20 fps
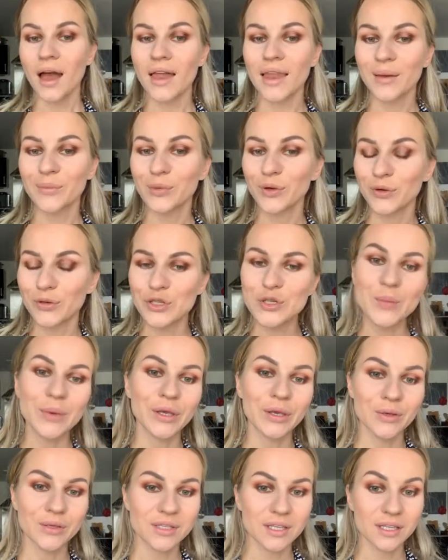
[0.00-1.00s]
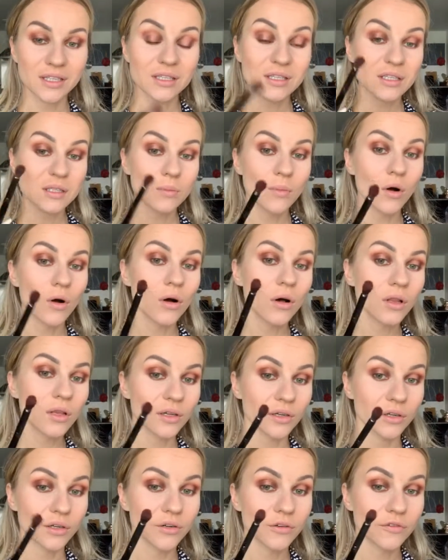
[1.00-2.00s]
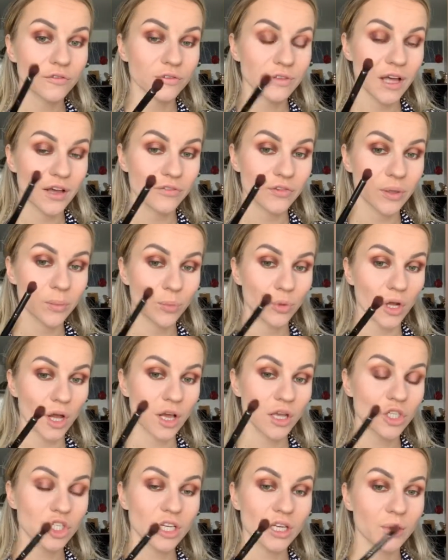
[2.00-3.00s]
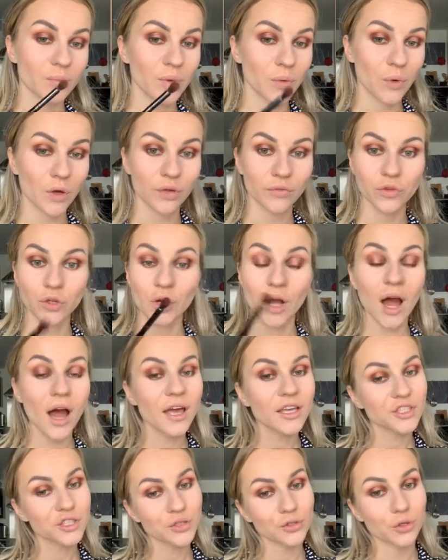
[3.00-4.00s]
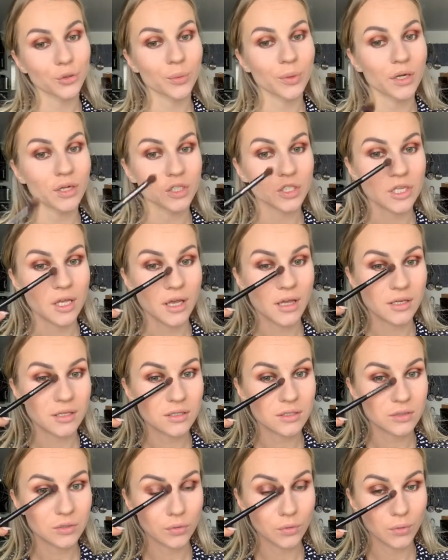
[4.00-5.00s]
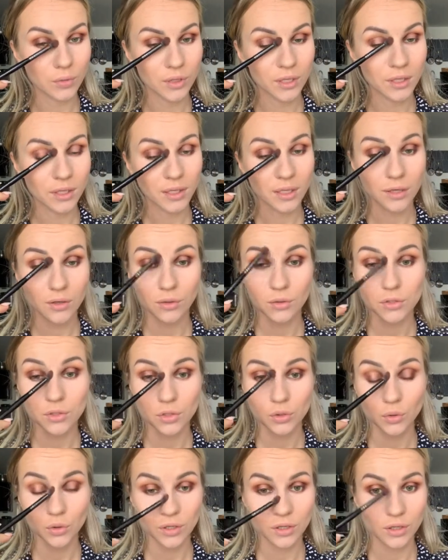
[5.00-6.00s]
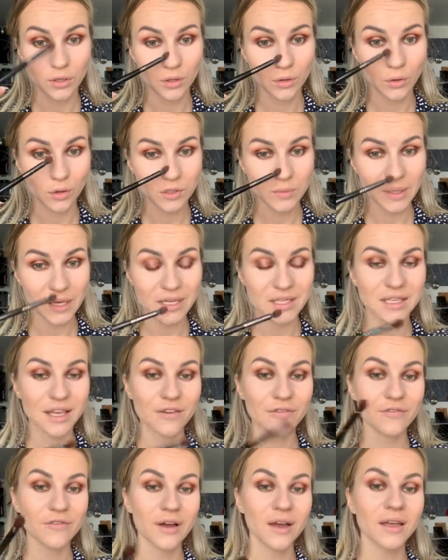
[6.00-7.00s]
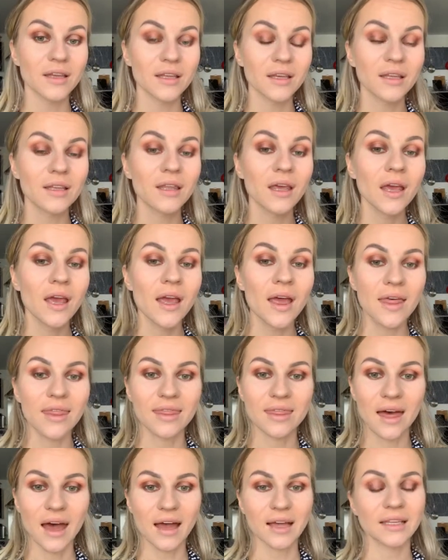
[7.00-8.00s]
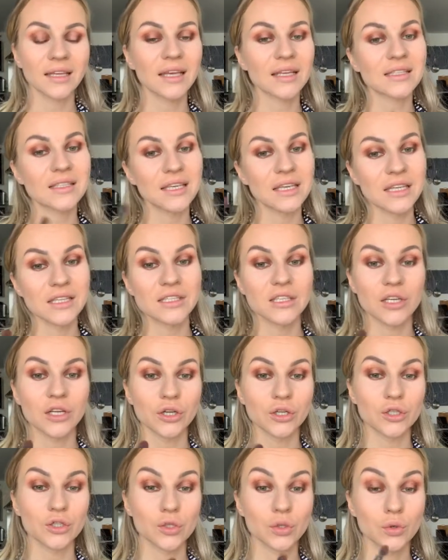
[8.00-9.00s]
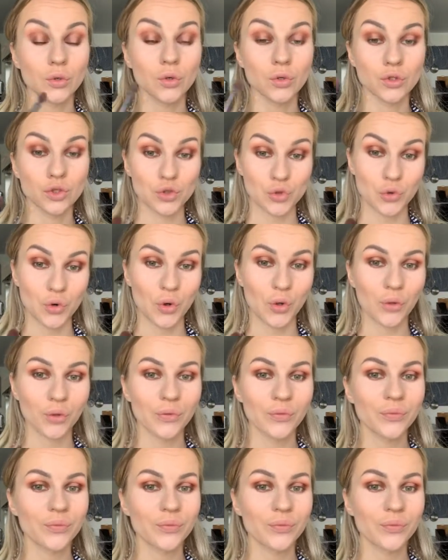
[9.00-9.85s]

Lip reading: And I'm going to be using a smaller fluffy brush. It can be one of your eyeshadow brushes to really contour the nose, because I find it that it's easier to control.